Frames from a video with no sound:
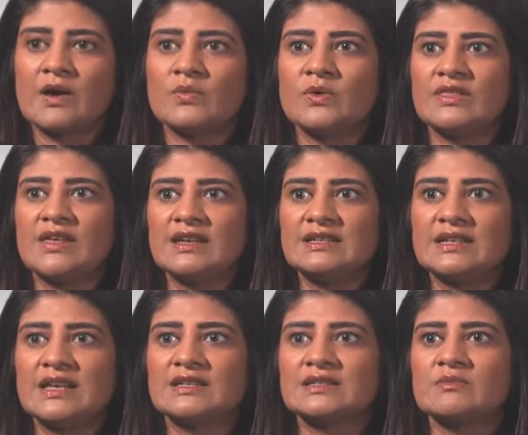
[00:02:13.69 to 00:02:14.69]
We then
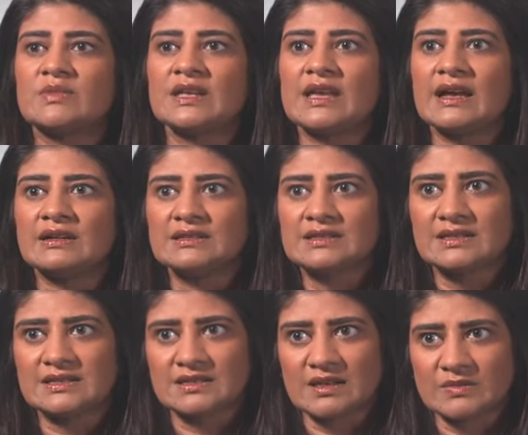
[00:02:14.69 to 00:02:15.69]
take somebody
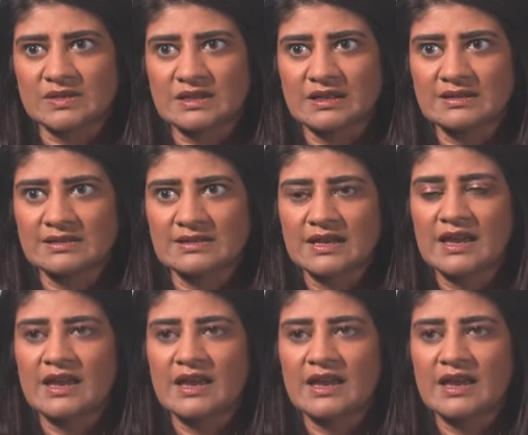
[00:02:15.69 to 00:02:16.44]
else's stem cells